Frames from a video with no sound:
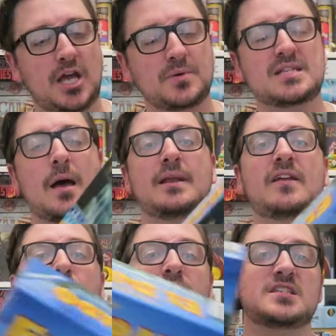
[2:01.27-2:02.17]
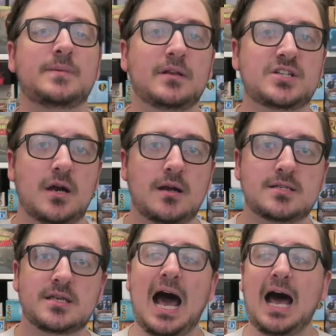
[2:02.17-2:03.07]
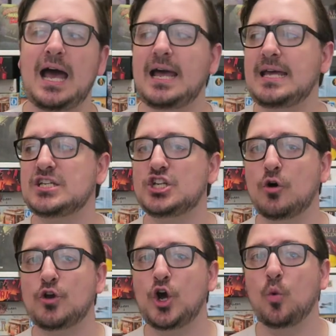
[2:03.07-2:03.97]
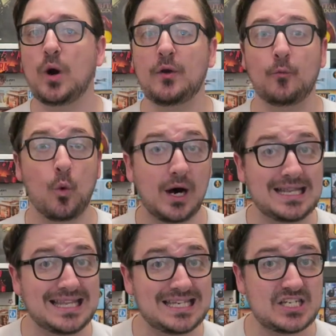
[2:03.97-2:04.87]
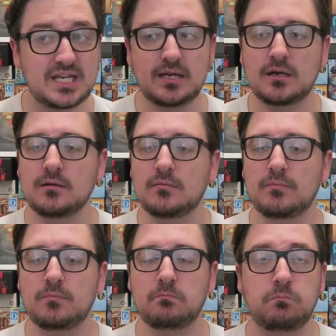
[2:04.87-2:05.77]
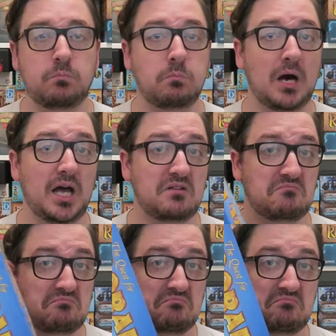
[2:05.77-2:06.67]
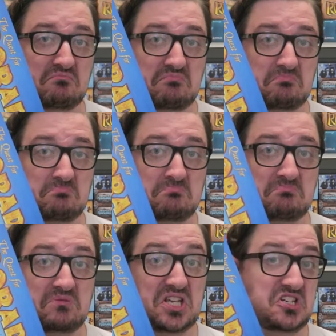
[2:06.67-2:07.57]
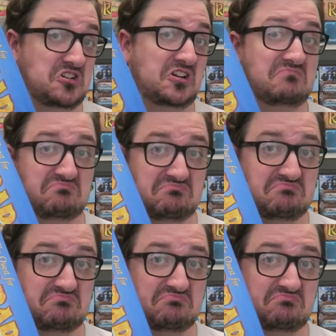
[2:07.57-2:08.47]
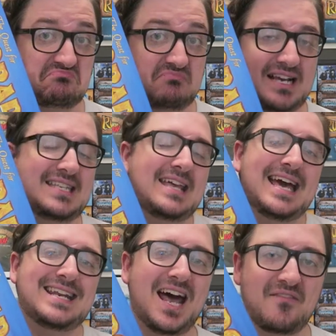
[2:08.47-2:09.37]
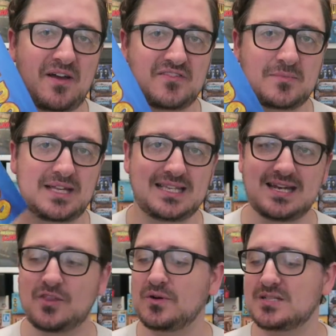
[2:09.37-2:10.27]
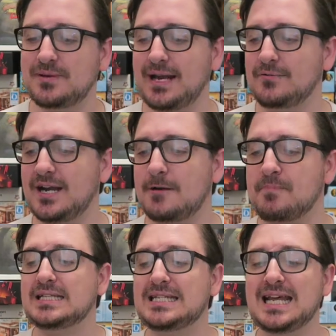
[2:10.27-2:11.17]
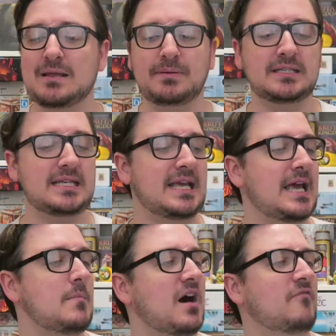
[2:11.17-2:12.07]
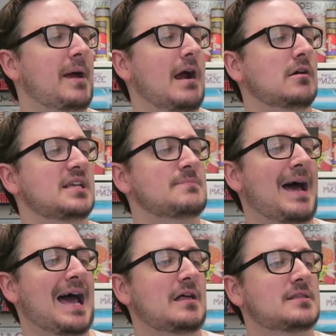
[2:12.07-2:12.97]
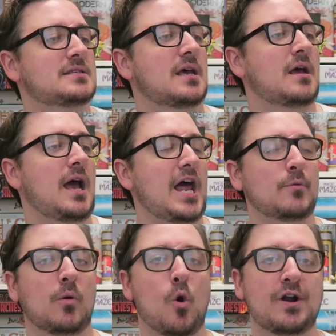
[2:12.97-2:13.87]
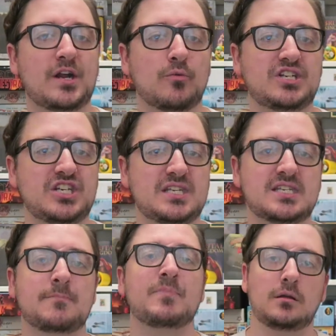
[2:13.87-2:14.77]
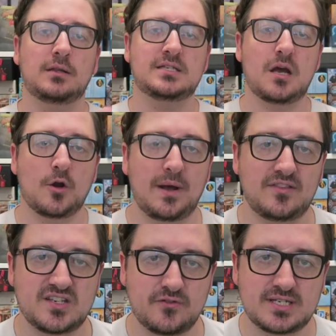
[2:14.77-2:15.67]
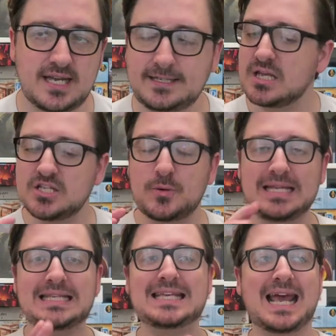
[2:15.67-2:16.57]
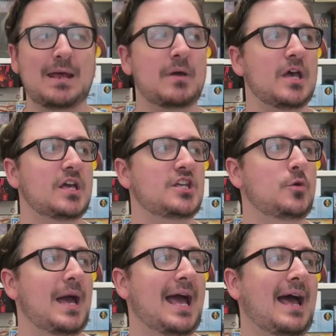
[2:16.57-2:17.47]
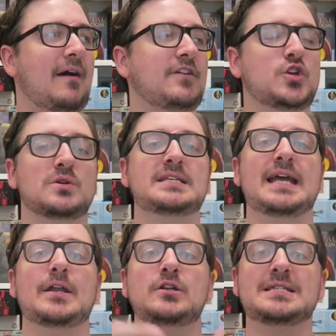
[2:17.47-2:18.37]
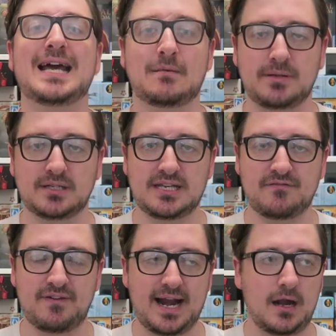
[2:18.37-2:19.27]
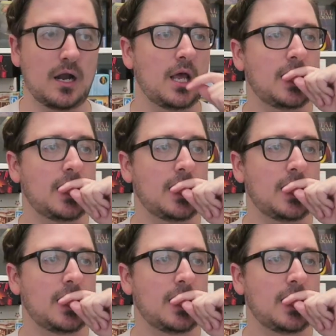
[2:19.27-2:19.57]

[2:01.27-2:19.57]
It was nominated for the Spiel des Jahres. I don't know what won this year, but this should have. I say that not having played the other ones, but I don't care. It's a deck building game of perilous paths and rewarding riches. Let's talk about this for a second. So in this game, you have your standard deck building fare.